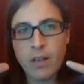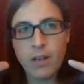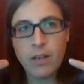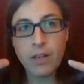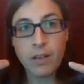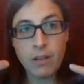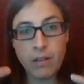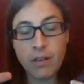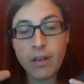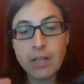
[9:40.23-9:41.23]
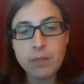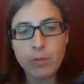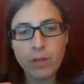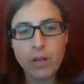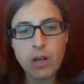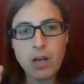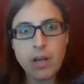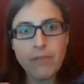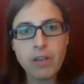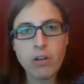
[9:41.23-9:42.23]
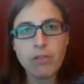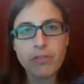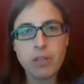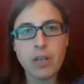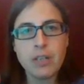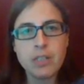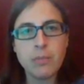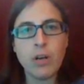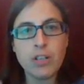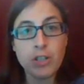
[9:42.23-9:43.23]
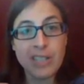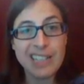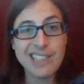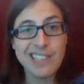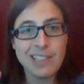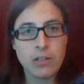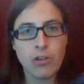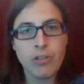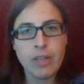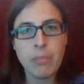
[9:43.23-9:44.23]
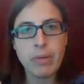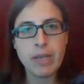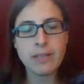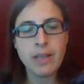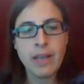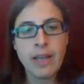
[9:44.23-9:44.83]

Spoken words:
an iceberg carving off the ice margin that sits on that bed.